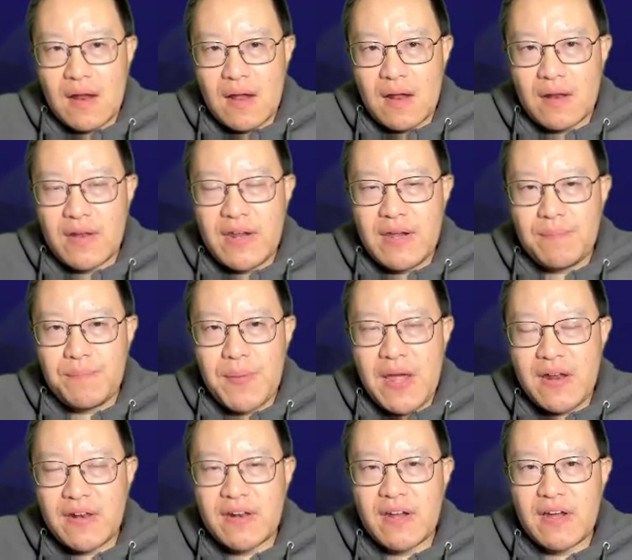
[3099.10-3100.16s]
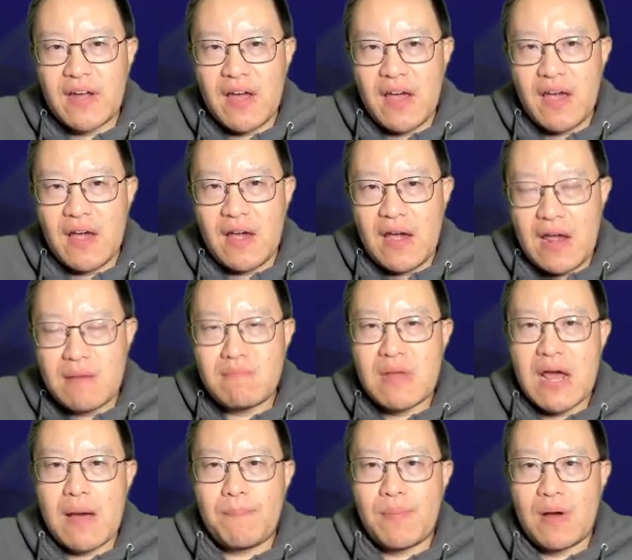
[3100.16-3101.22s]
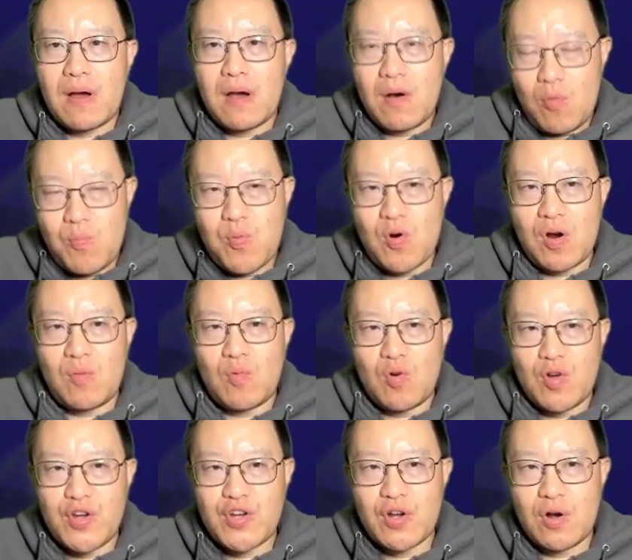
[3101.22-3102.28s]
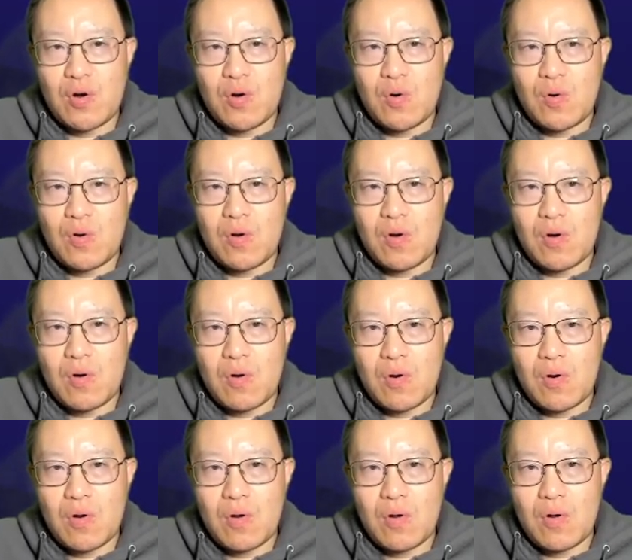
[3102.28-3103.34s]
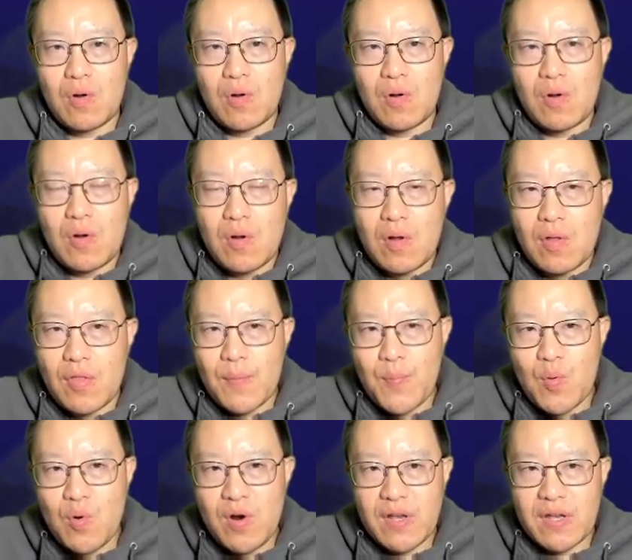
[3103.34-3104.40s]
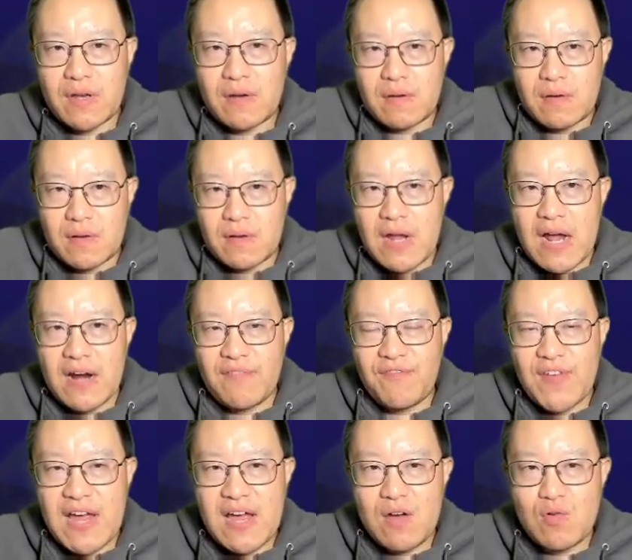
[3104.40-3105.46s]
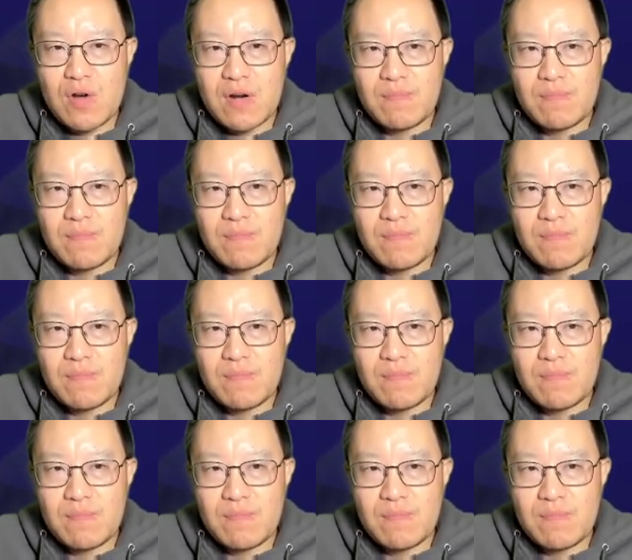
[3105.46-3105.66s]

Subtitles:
The basic Nmap output will show the port that it found,